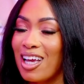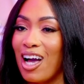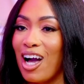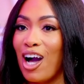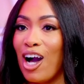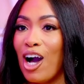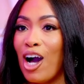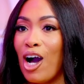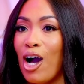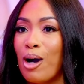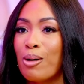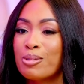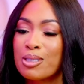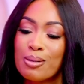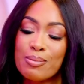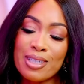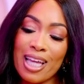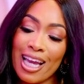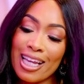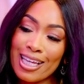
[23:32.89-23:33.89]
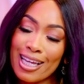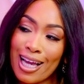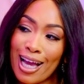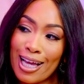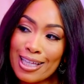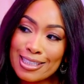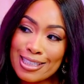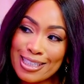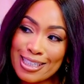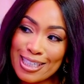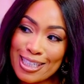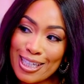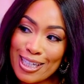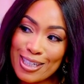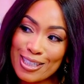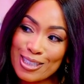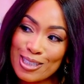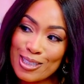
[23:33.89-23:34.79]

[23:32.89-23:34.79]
some dating content in there